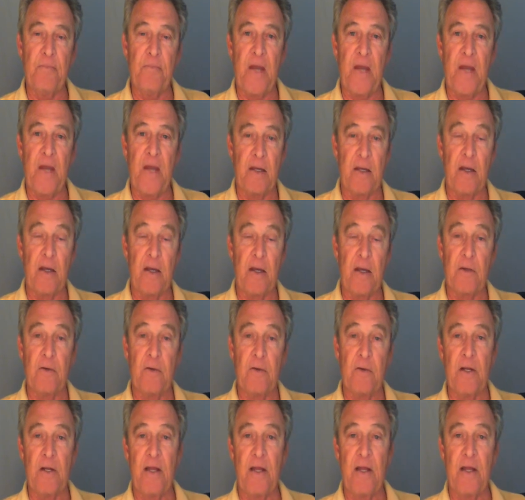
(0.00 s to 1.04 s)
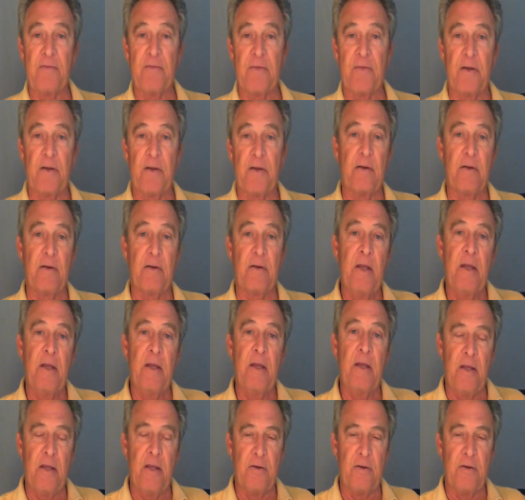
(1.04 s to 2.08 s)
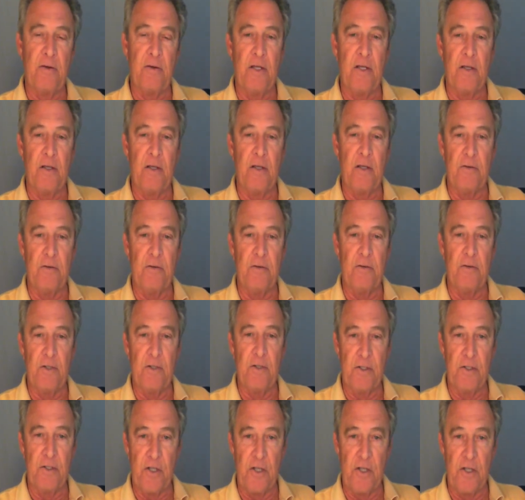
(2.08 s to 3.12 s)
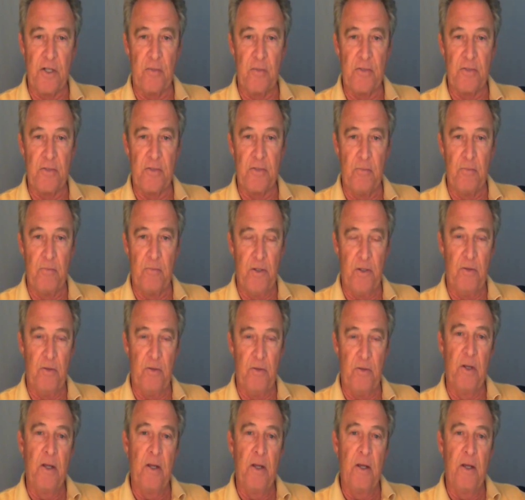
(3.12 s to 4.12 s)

icon on the left there. It'll take you to this jobs menu,